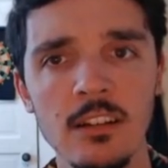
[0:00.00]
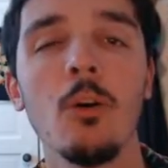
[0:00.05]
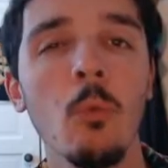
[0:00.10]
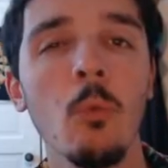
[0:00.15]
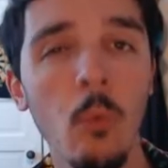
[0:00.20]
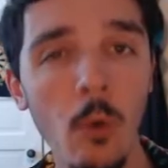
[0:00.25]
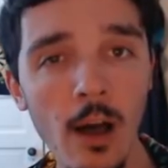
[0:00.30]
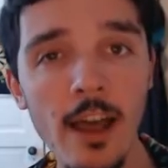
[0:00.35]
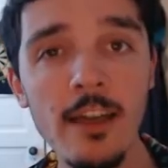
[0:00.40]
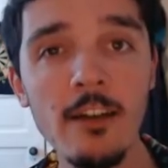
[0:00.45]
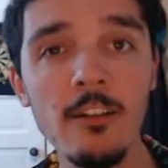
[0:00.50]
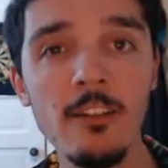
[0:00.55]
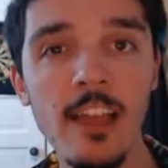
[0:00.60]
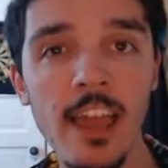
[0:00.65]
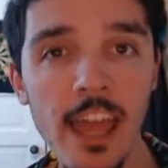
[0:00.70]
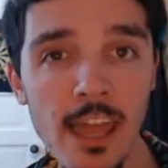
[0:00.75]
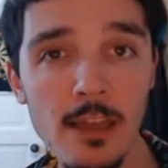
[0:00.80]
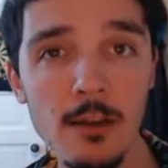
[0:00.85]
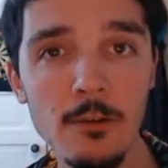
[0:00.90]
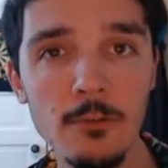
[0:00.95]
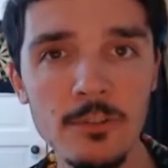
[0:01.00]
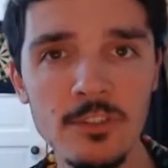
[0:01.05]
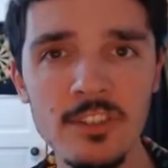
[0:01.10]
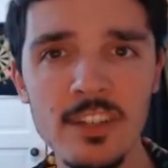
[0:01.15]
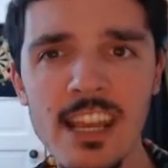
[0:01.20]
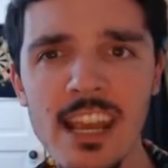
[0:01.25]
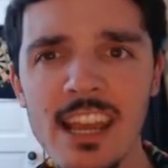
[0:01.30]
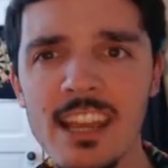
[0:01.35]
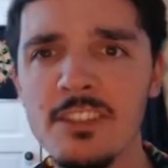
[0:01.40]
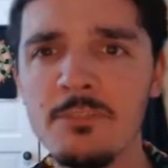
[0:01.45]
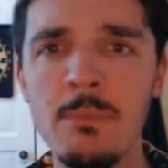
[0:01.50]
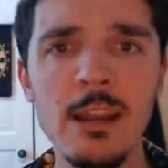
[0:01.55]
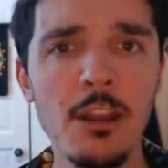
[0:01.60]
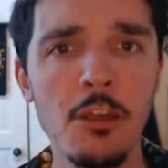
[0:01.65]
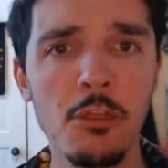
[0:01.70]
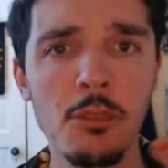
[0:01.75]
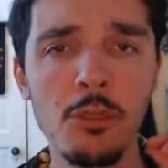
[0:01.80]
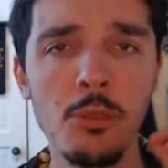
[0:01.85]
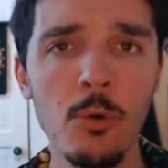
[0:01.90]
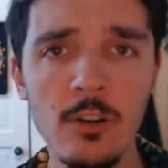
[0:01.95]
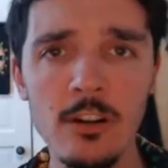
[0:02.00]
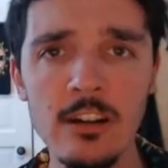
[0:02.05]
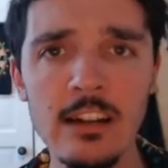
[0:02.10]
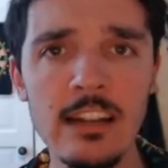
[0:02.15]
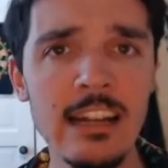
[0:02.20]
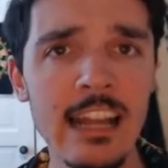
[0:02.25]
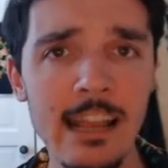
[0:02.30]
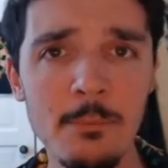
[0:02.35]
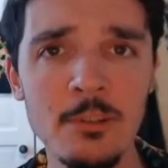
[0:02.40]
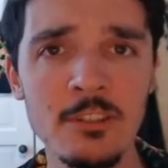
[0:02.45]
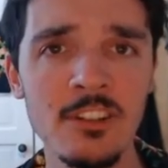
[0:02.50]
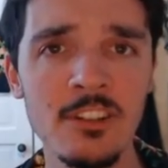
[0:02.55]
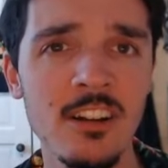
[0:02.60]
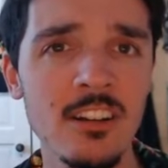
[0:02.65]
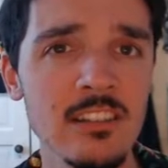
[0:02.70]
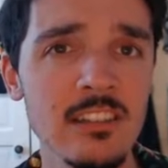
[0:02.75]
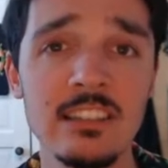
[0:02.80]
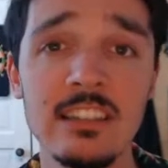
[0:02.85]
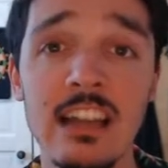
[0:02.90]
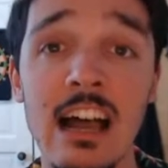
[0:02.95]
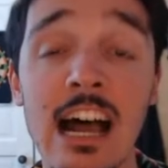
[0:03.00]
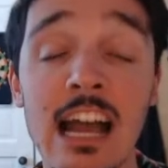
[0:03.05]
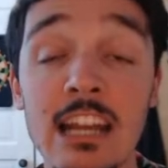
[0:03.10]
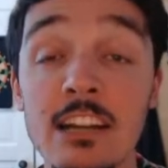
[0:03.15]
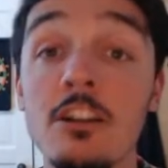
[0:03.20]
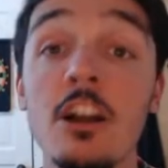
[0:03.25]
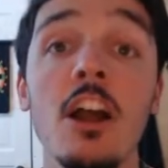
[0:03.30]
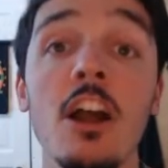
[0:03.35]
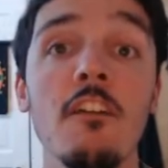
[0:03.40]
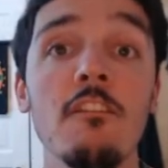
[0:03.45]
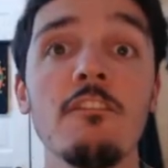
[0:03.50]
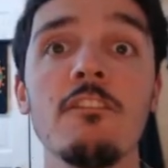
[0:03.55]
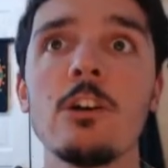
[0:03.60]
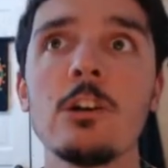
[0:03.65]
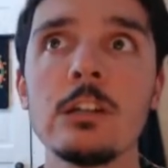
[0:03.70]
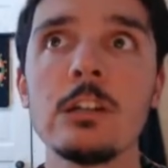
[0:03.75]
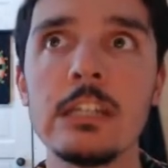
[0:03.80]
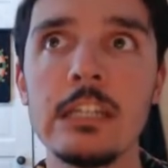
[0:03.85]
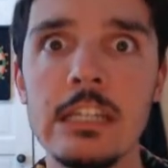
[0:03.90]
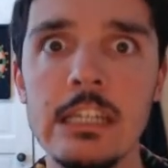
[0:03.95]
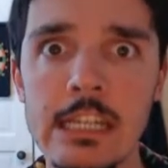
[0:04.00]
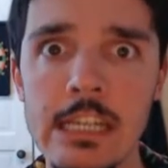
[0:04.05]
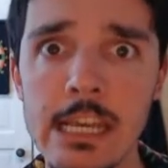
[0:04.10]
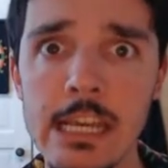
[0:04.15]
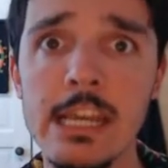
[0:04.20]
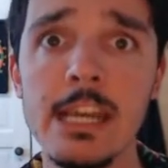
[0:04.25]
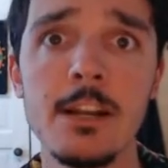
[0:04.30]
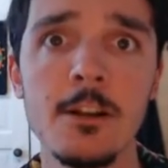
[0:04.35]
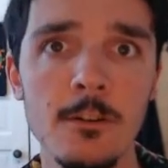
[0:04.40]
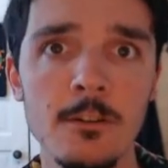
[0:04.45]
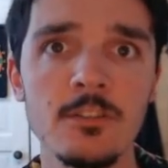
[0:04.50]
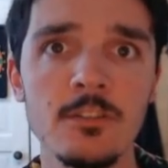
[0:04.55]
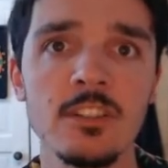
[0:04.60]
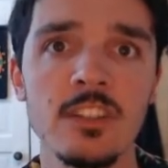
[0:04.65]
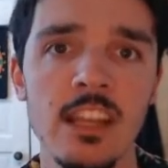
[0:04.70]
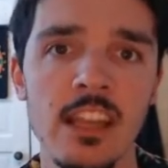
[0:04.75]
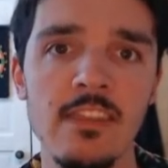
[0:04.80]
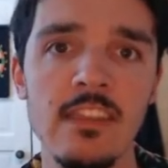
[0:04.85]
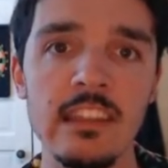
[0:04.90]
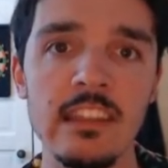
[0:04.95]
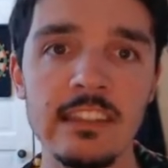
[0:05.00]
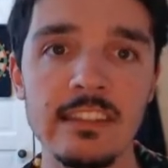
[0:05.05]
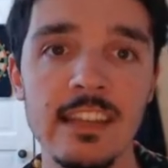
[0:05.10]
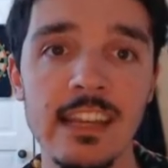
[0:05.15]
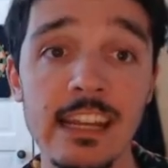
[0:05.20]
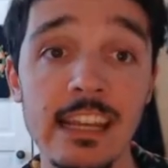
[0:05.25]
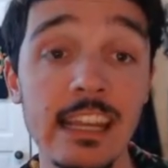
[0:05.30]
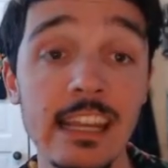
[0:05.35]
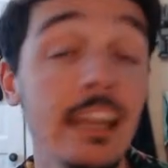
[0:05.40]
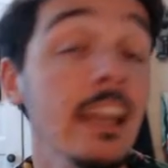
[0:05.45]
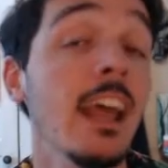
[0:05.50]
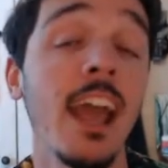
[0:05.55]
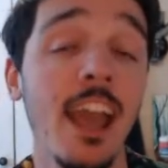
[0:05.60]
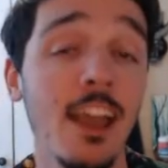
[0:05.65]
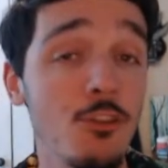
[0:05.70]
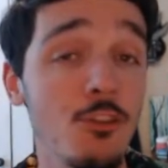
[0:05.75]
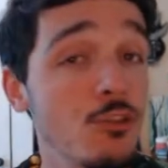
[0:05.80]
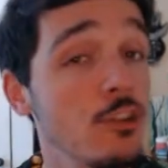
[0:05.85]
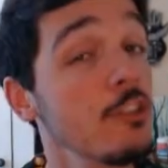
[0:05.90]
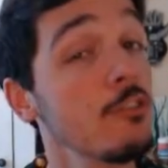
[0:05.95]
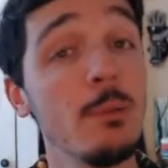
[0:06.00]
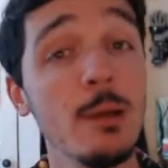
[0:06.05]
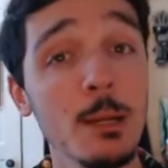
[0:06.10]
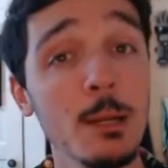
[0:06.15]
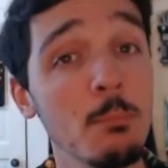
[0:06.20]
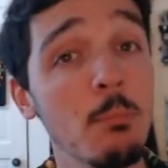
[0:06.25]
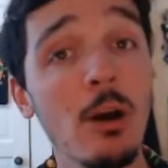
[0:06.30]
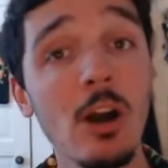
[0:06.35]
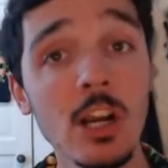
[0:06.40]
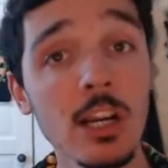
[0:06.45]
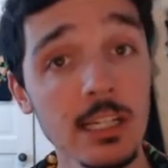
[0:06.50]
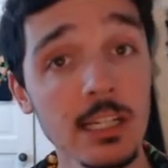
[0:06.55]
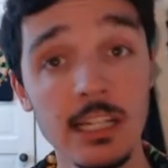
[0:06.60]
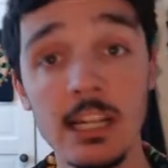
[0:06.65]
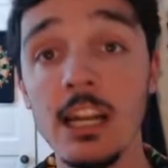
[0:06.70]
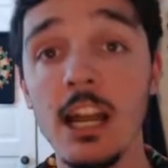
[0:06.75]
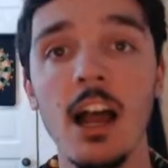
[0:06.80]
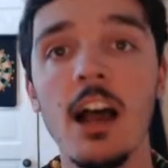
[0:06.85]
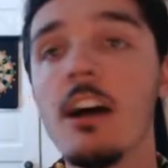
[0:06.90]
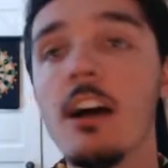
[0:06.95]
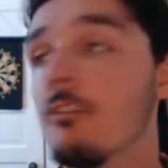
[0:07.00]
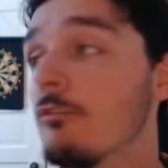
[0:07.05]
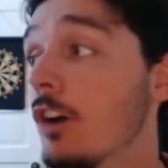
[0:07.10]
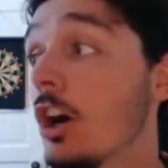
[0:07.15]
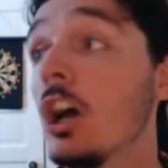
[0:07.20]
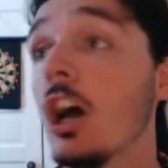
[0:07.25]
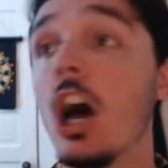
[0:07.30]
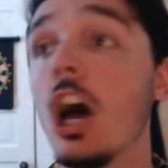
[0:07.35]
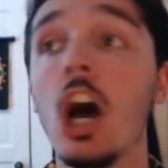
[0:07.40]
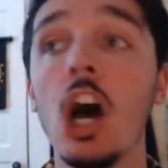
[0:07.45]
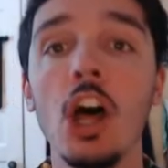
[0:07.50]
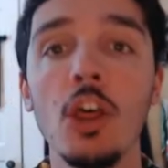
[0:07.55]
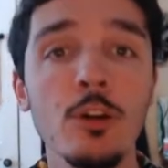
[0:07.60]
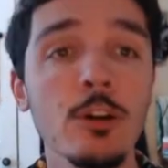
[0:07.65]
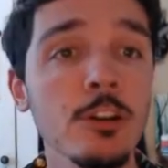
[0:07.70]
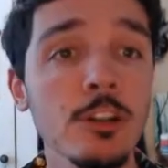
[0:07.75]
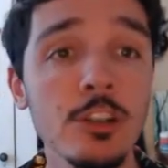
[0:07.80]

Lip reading: While AOC has been a thorn in Amazon's side for years in the city, and she's been a part of other